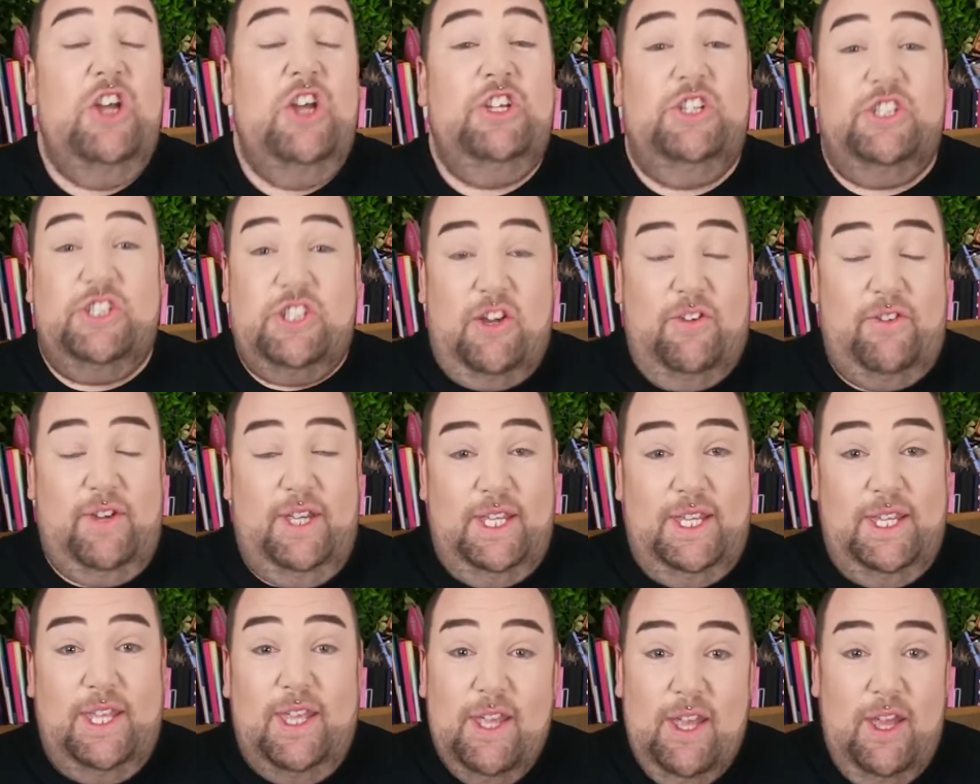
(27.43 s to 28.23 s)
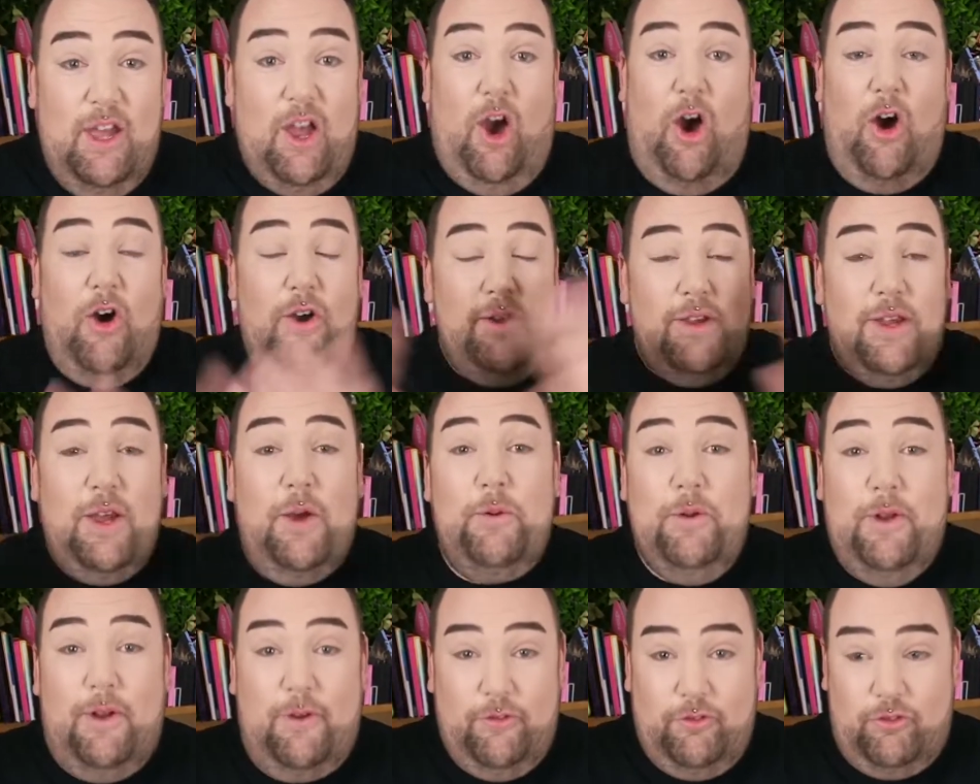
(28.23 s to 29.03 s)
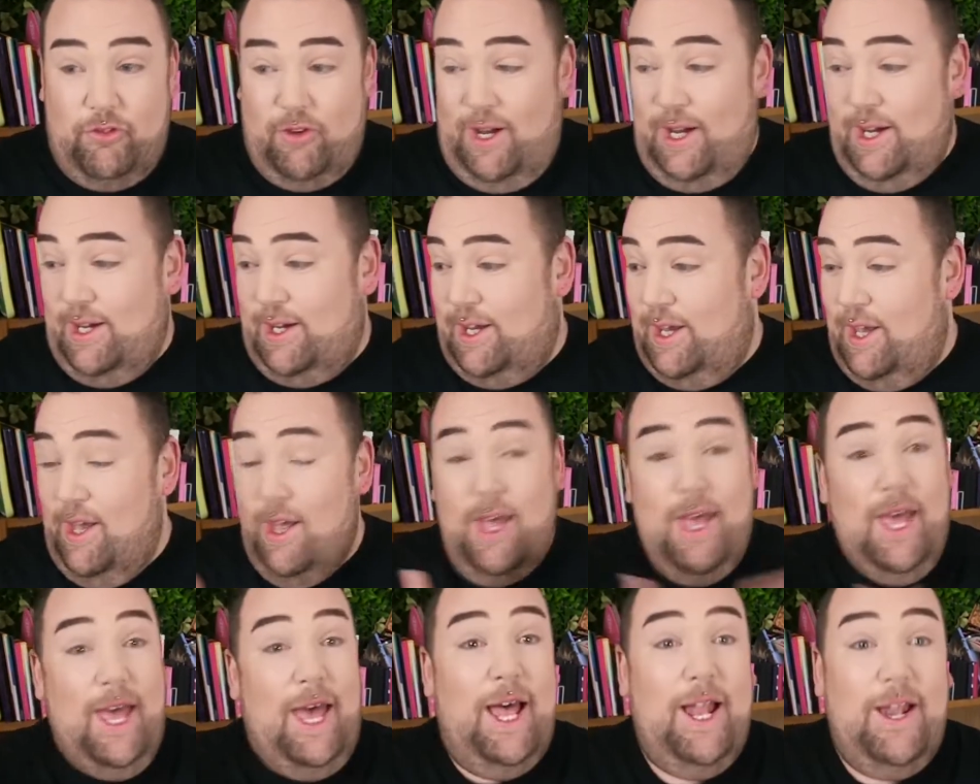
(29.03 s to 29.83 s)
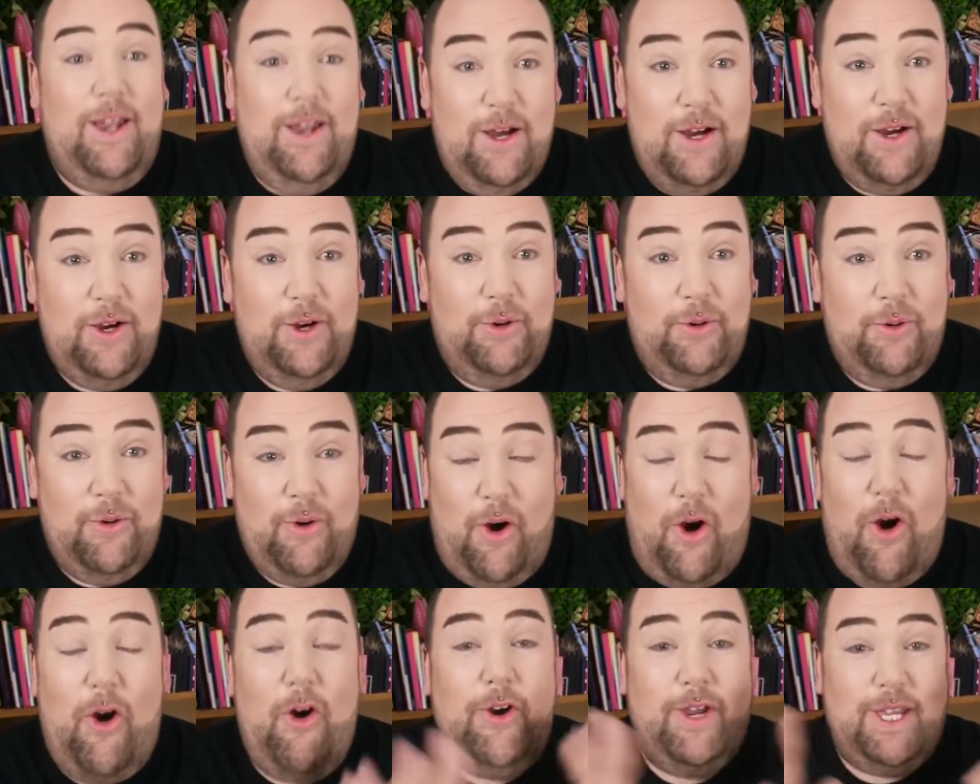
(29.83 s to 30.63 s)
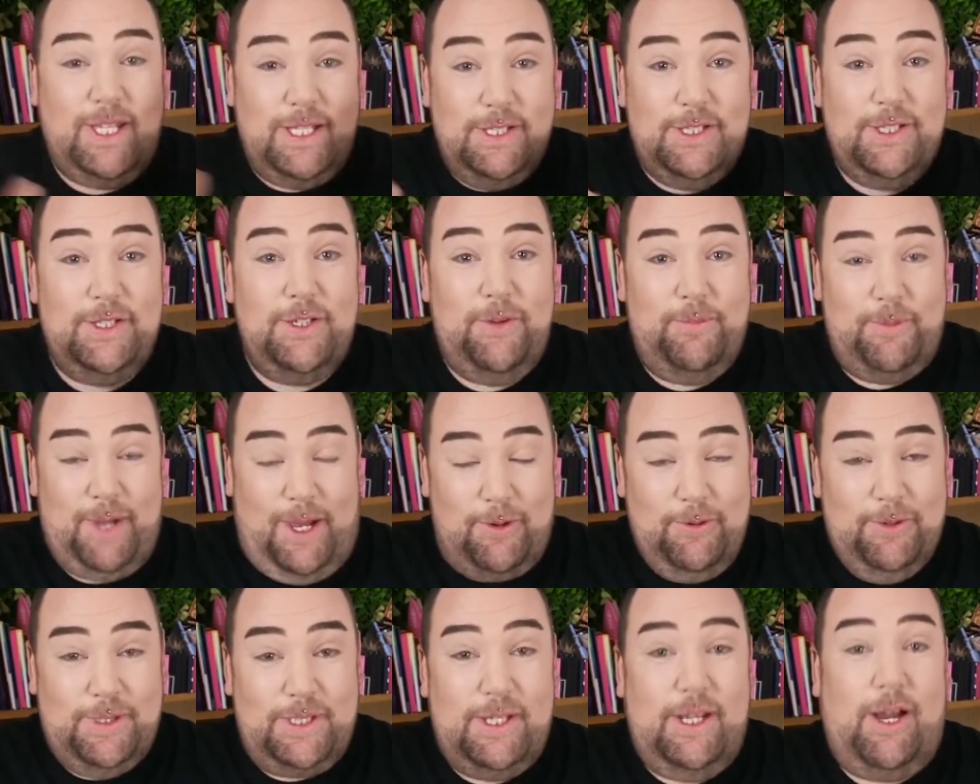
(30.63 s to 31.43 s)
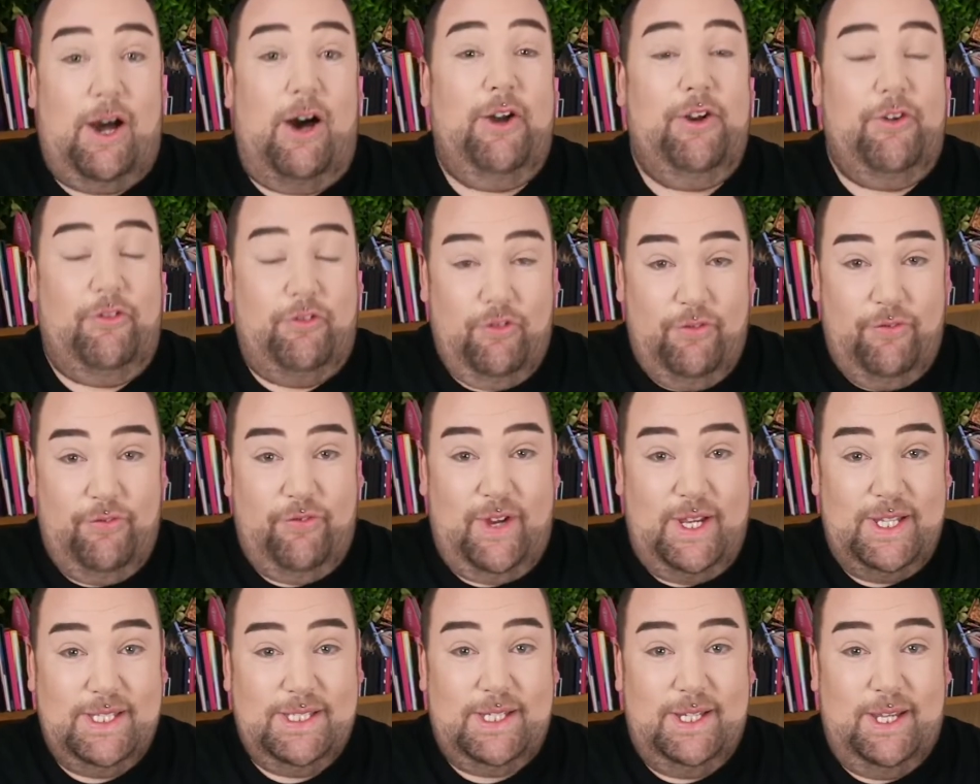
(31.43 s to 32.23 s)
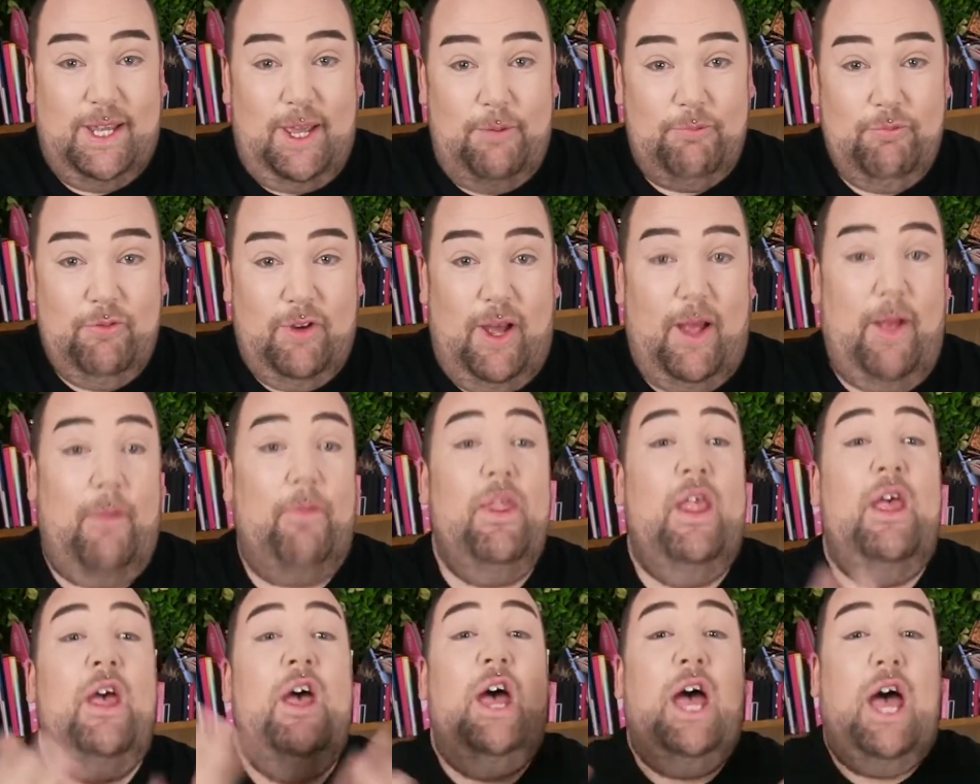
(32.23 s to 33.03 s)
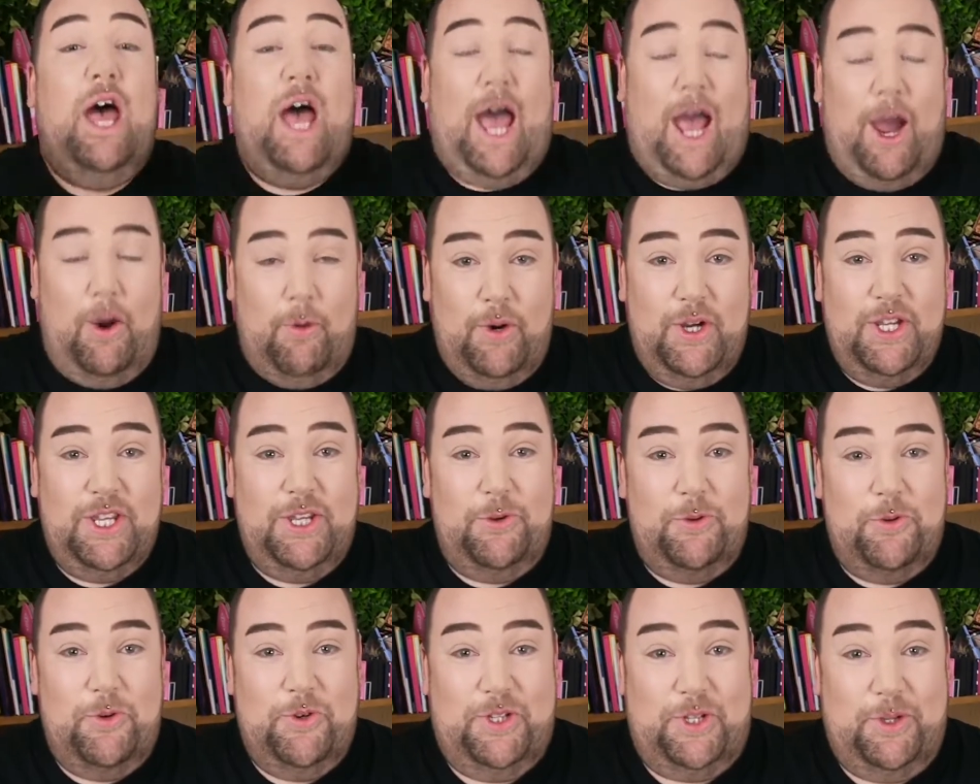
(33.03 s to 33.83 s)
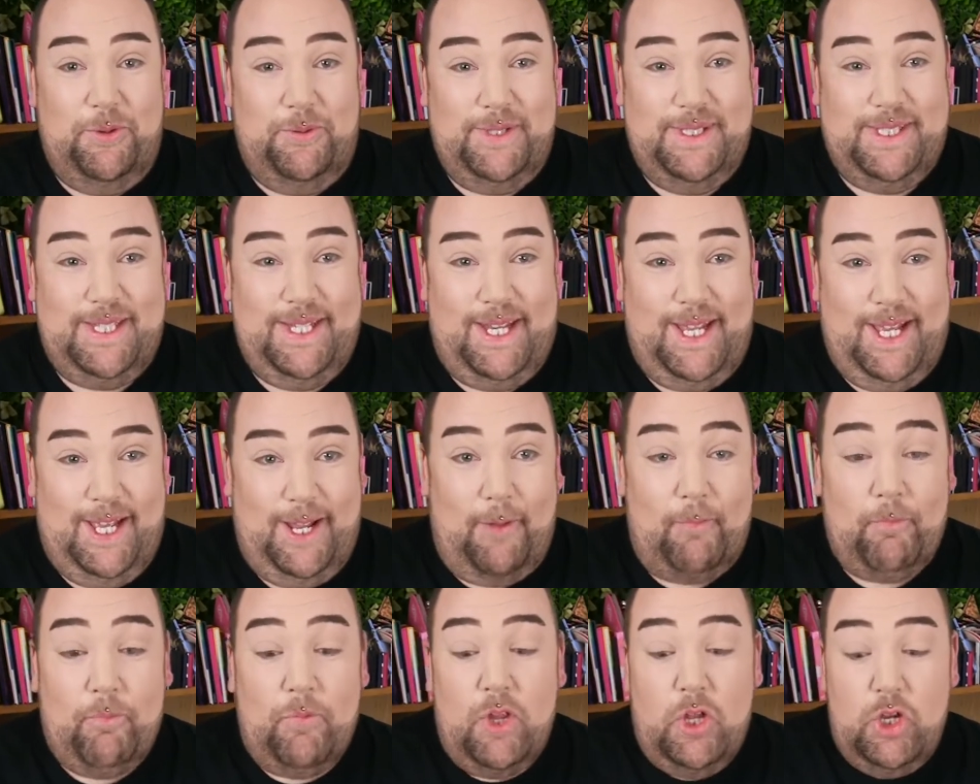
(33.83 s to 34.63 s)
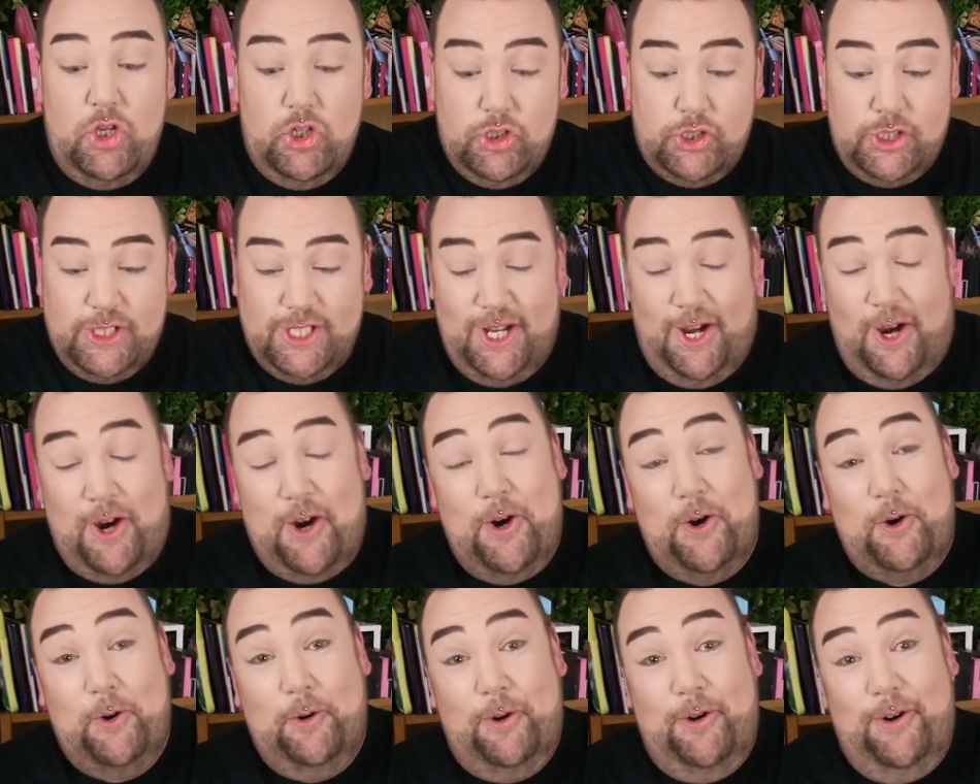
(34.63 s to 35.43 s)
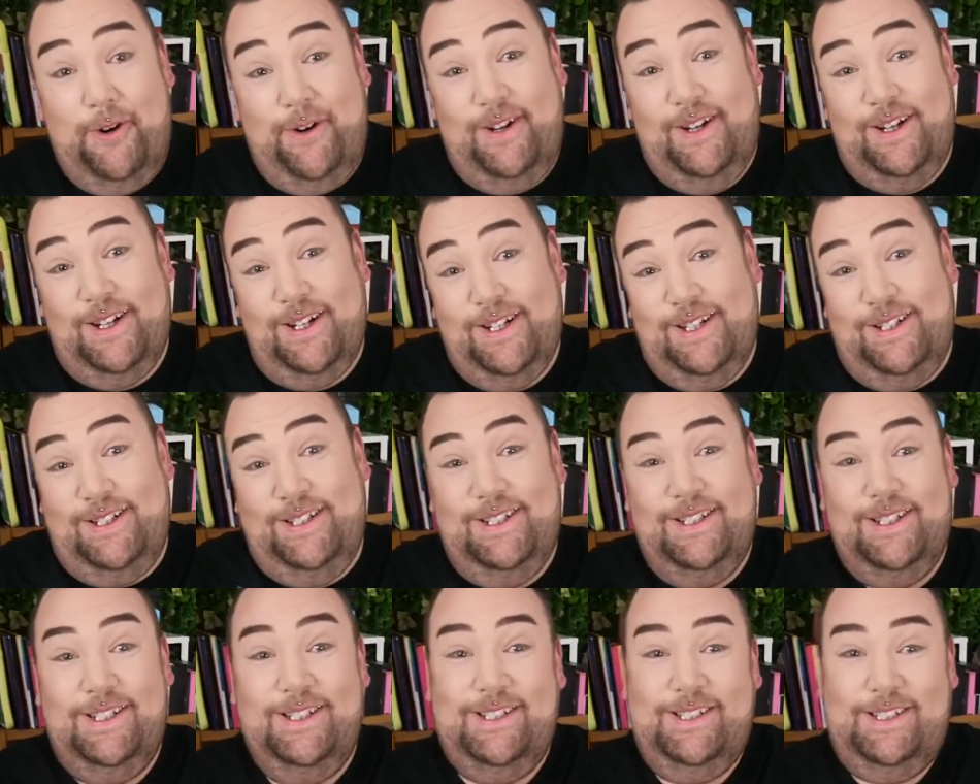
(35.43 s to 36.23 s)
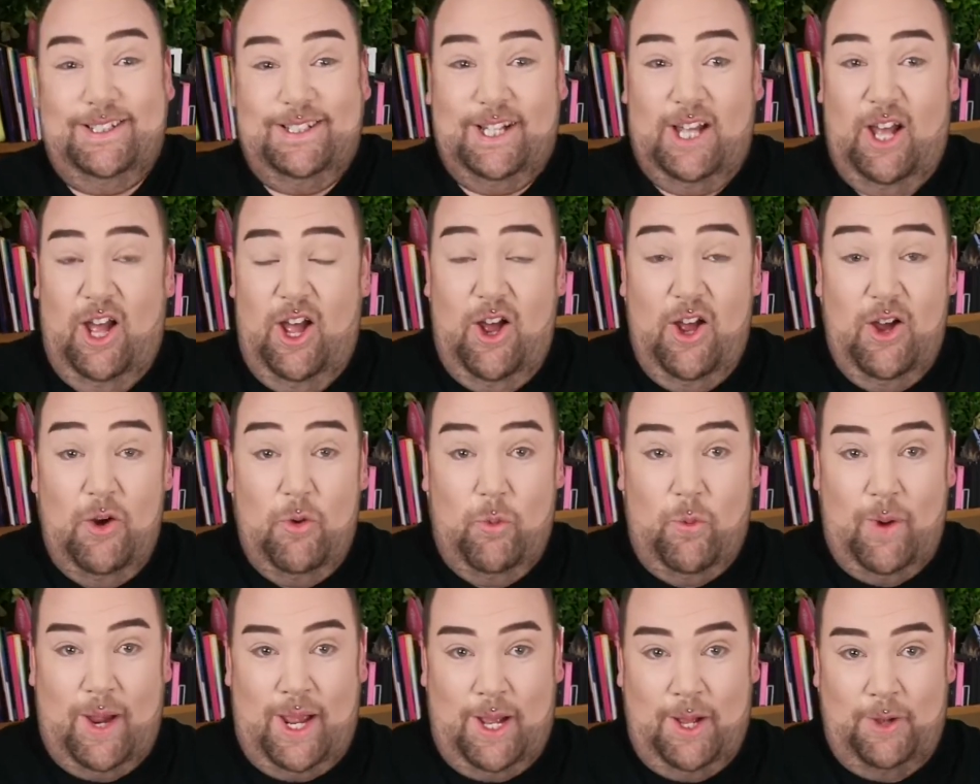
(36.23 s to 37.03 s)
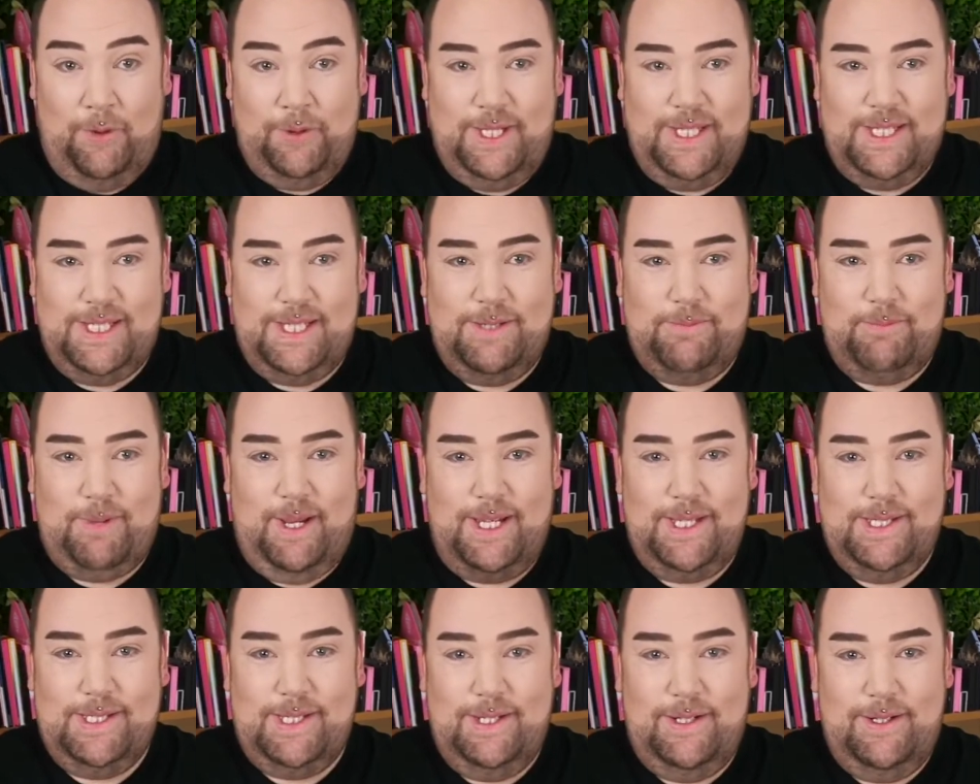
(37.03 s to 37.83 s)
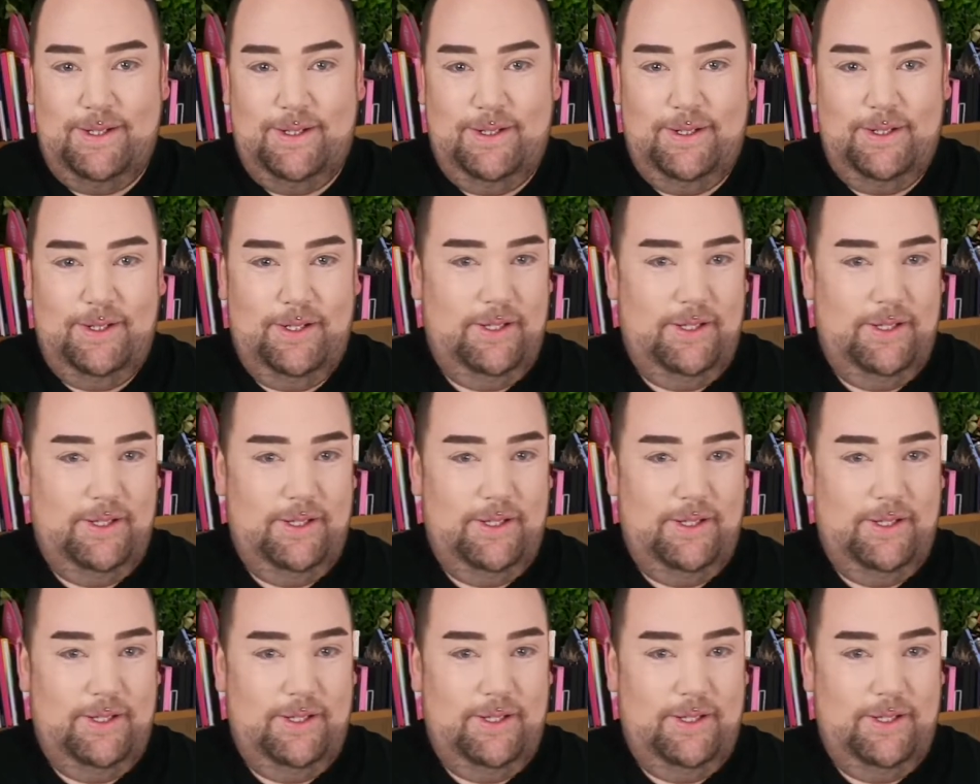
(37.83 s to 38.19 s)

Sorry, I'm going off track. Hello, I can zoom out on a front-facing camera. How are you all doing today? So, wow, this is amazing.